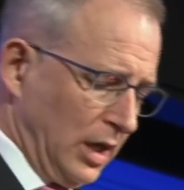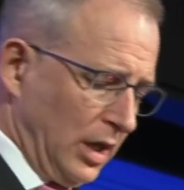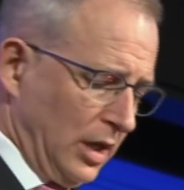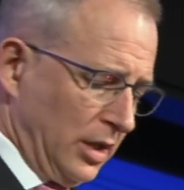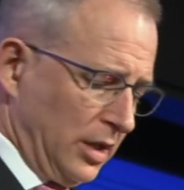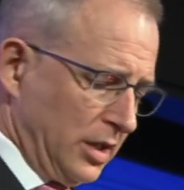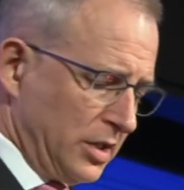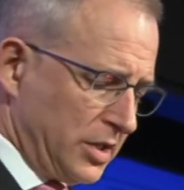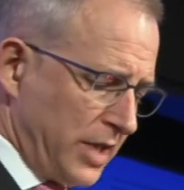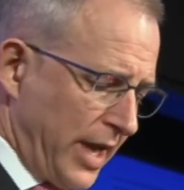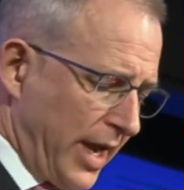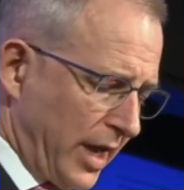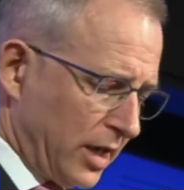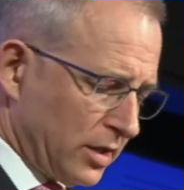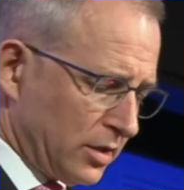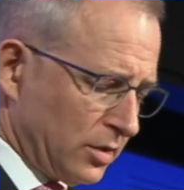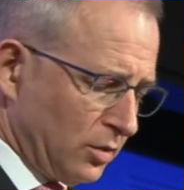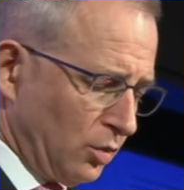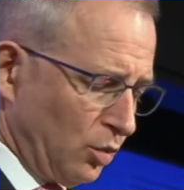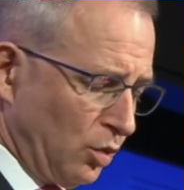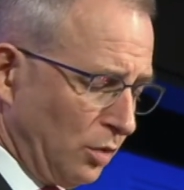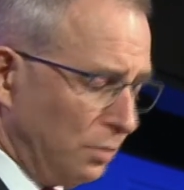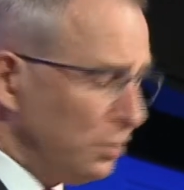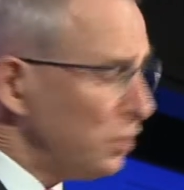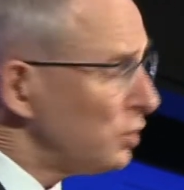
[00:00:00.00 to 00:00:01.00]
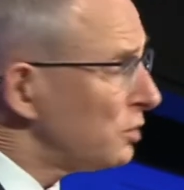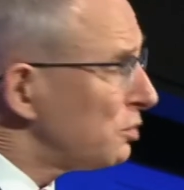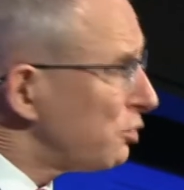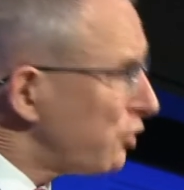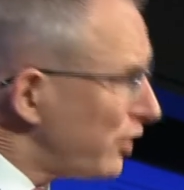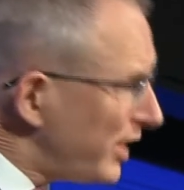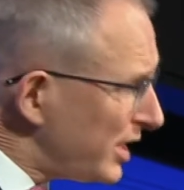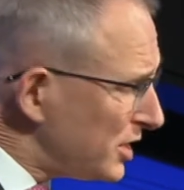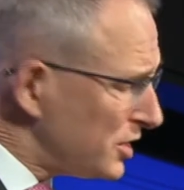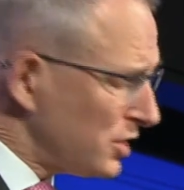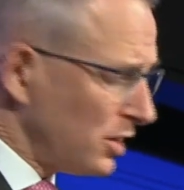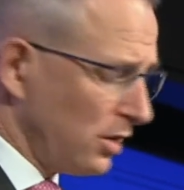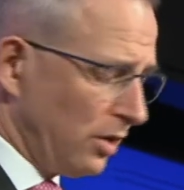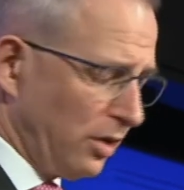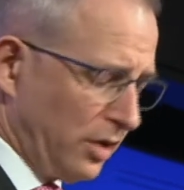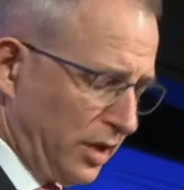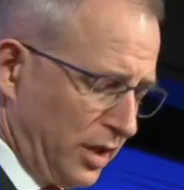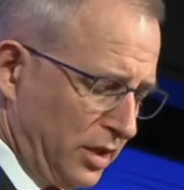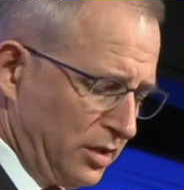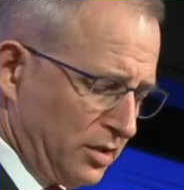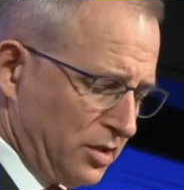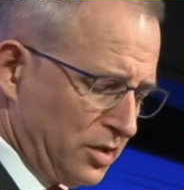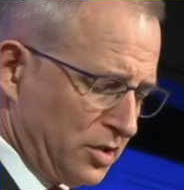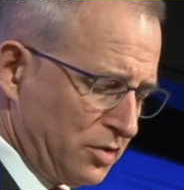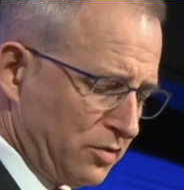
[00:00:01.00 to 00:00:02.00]
This Act will put pressure on
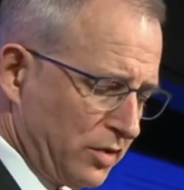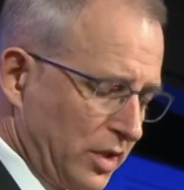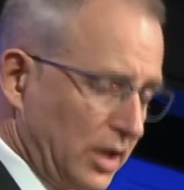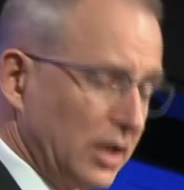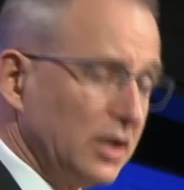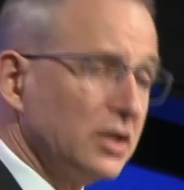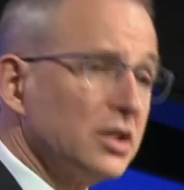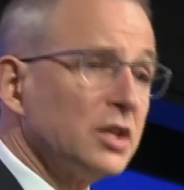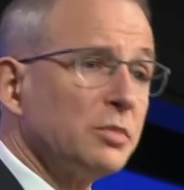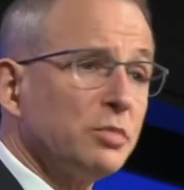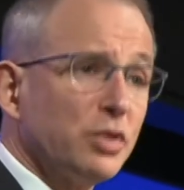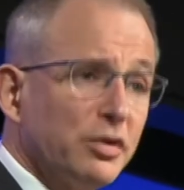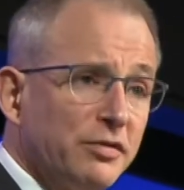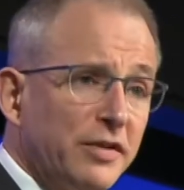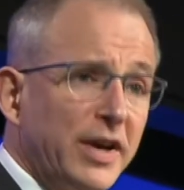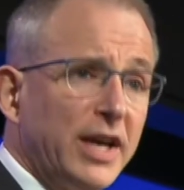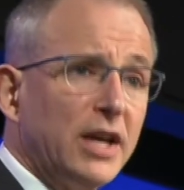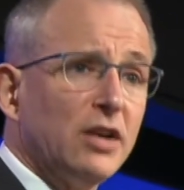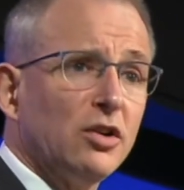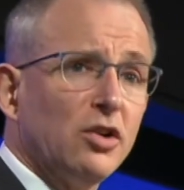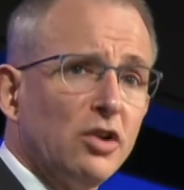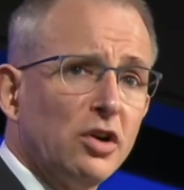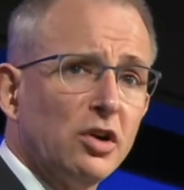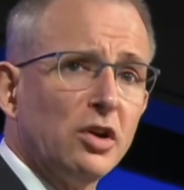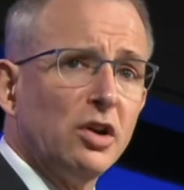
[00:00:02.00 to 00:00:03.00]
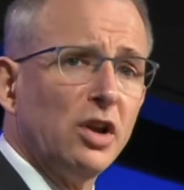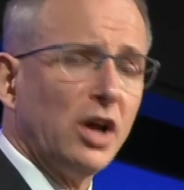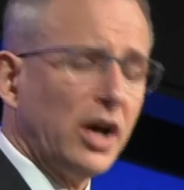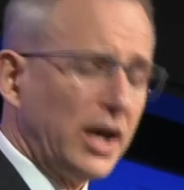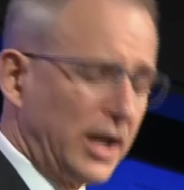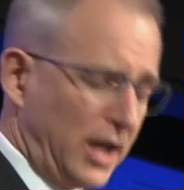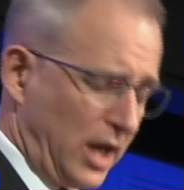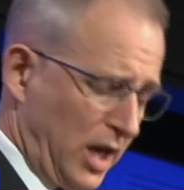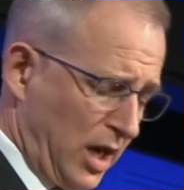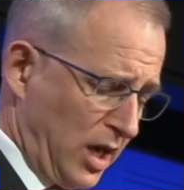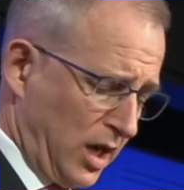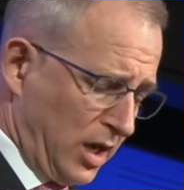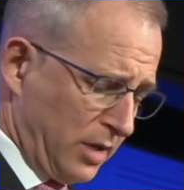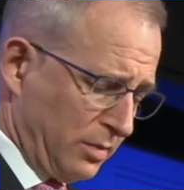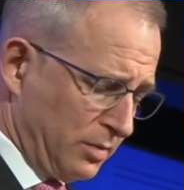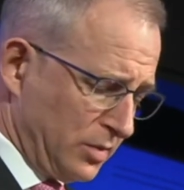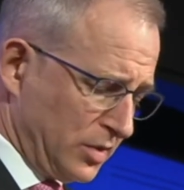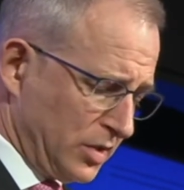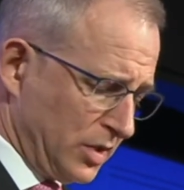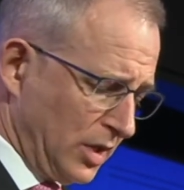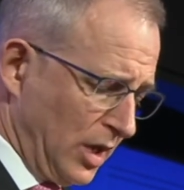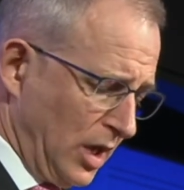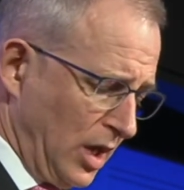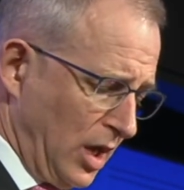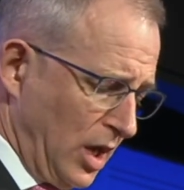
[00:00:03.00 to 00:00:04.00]
industry to prevent online harms